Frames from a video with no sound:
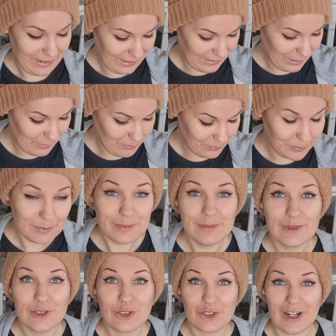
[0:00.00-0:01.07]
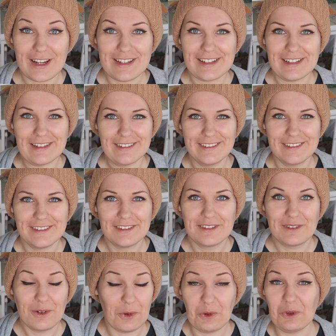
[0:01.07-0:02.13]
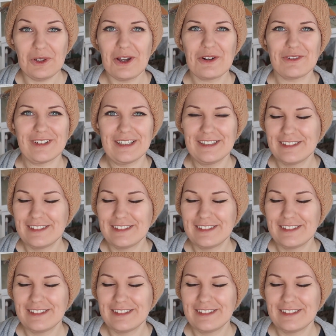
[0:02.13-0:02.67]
And I'm shaking all over.